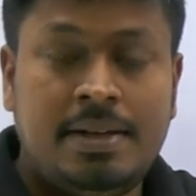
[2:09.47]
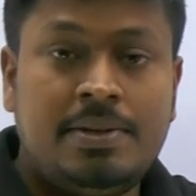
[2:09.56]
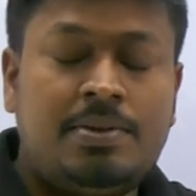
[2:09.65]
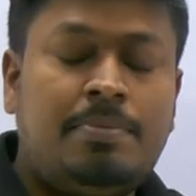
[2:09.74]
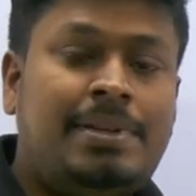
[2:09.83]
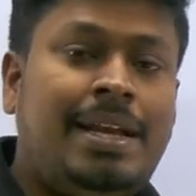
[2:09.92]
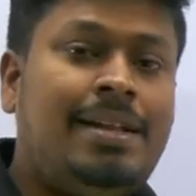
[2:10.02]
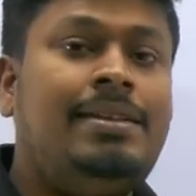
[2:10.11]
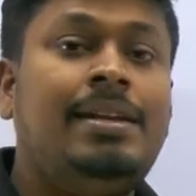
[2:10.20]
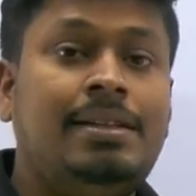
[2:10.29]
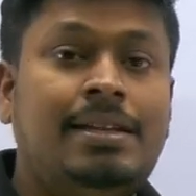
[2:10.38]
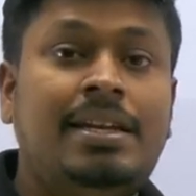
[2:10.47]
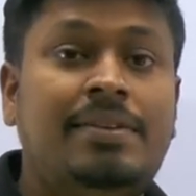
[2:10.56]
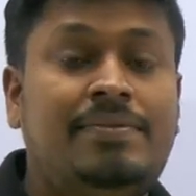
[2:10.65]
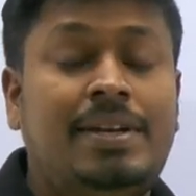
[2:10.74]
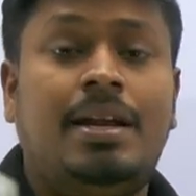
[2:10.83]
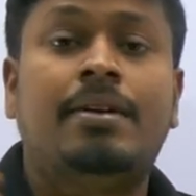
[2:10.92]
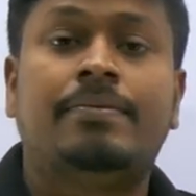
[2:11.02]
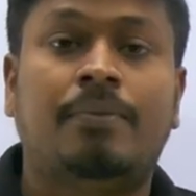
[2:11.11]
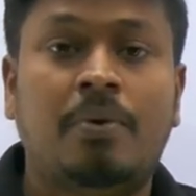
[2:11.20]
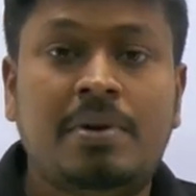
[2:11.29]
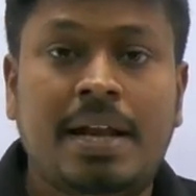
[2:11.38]
So they think that if there are
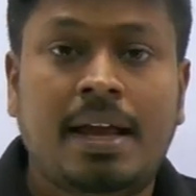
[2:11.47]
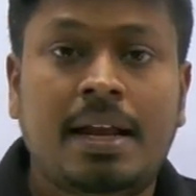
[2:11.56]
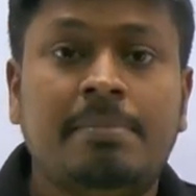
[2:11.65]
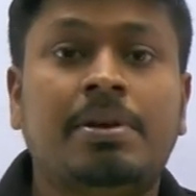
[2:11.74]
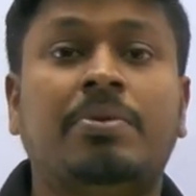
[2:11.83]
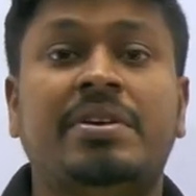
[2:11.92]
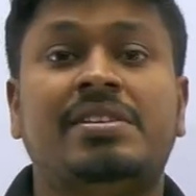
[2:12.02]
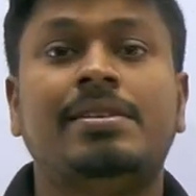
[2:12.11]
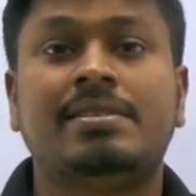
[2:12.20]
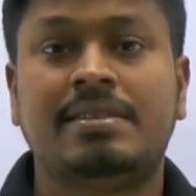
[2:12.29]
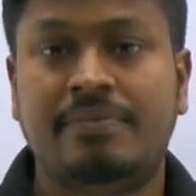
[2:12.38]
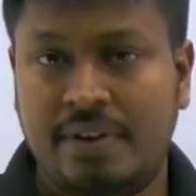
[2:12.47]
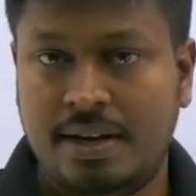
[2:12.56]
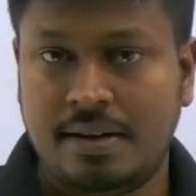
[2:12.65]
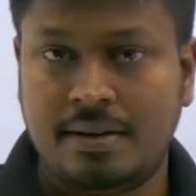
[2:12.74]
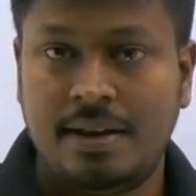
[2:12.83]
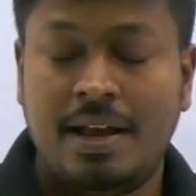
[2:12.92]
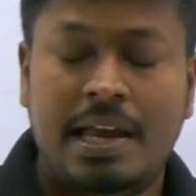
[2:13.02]
4 diagrams, the question is difficult.